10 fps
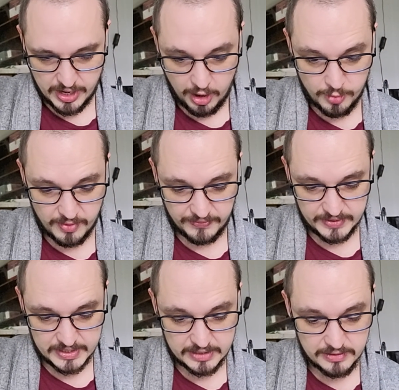Home
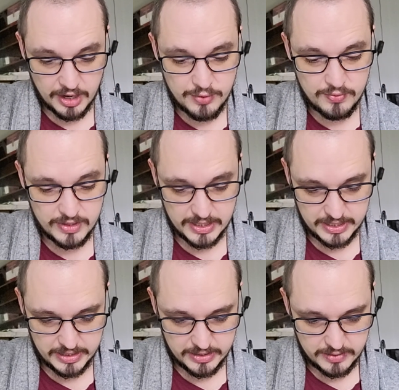Office has
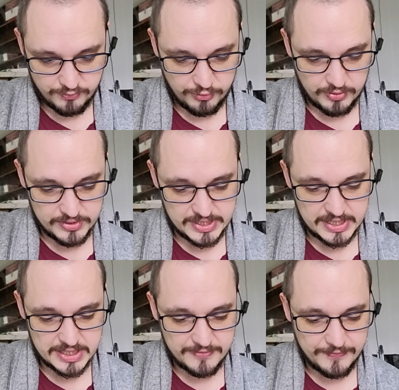only
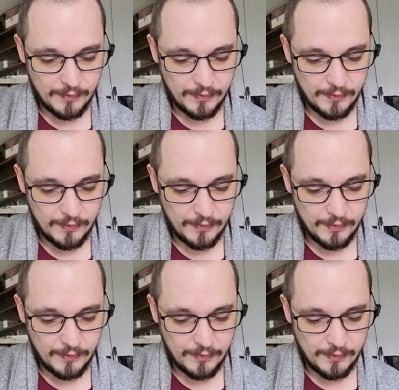processed